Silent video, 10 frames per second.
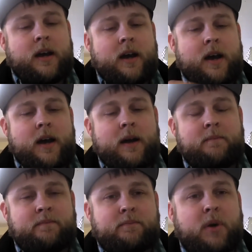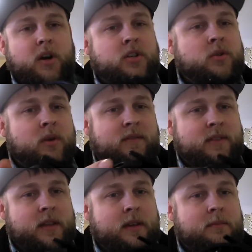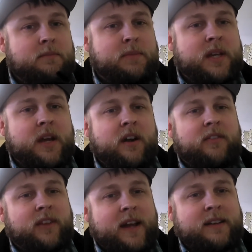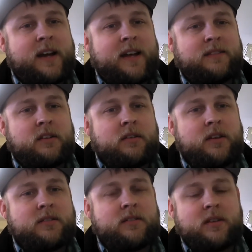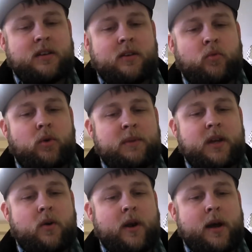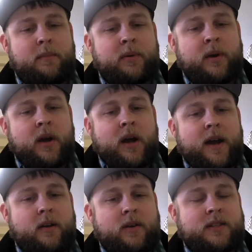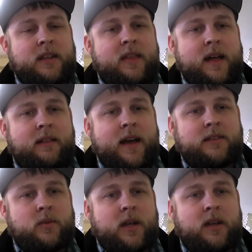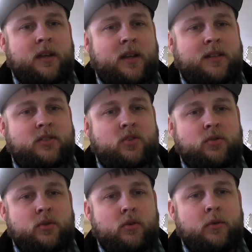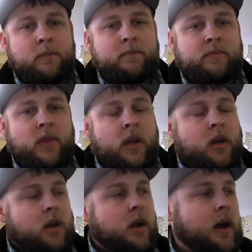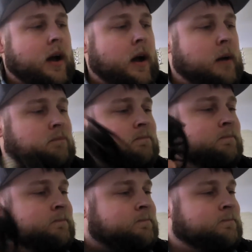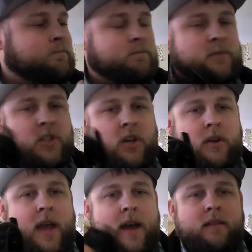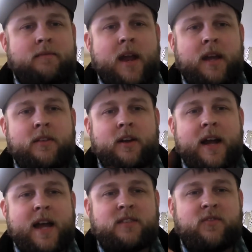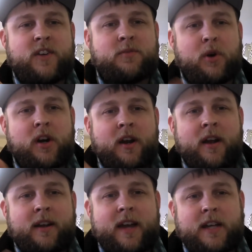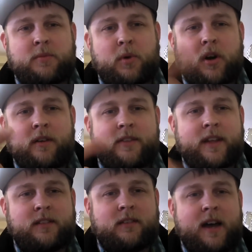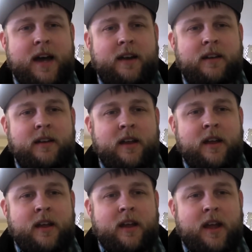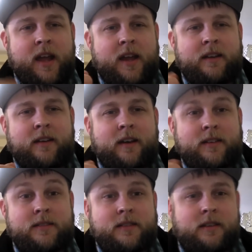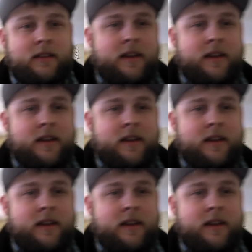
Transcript: Part 2 of the beginner fly tying series will be going up. I know I said that last week. It's true. So yeah, hang in there, guys. Fish more, catch more. Thanks a lot, and see you